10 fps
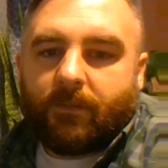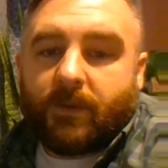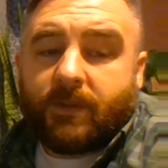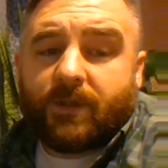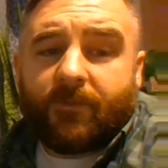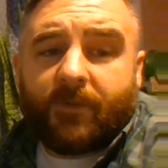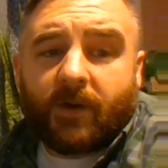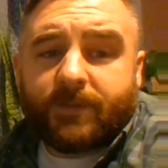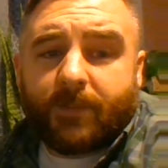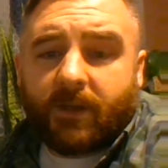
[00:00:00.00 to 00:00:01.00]
And so far,
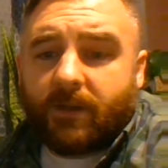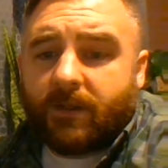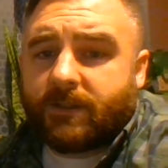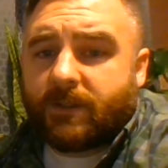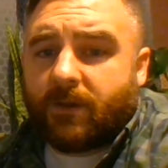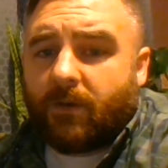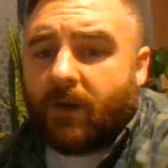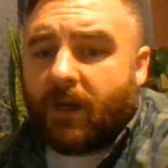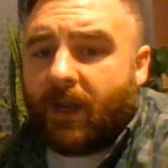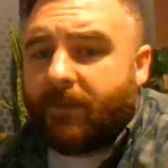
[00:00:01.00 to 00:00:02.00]
it's been good. So,
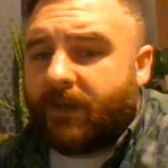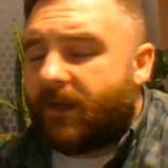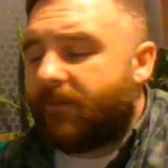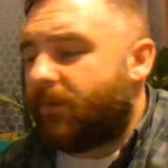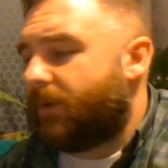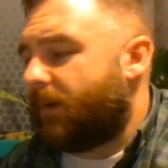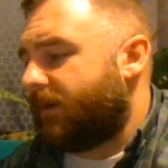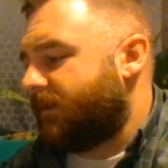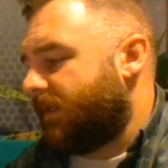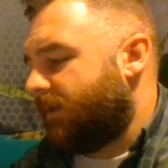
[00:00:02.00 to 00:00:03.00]
I mean, I have no problem
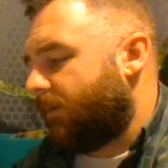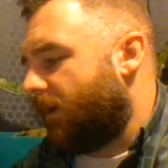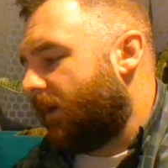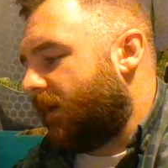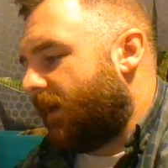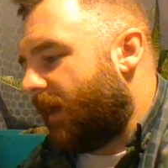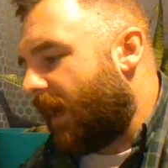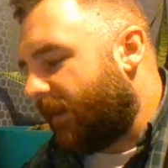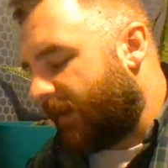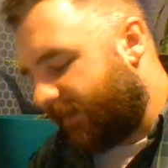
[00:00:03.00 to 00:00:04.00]
continuing on.
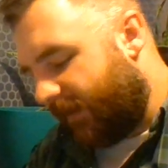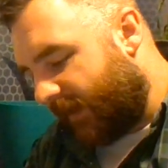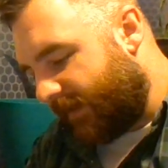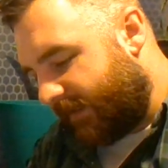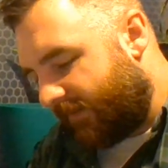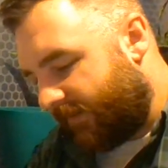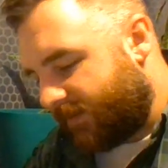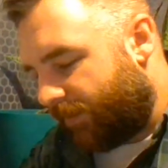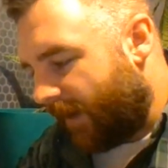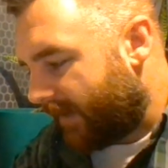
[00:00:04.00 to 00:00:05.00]
I like the idea of
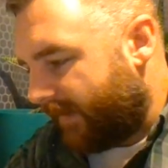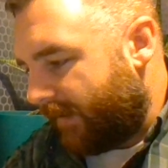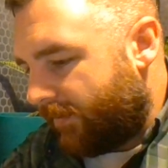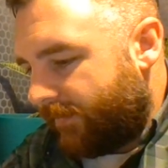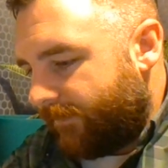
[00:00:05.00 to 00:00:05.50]
these Black Label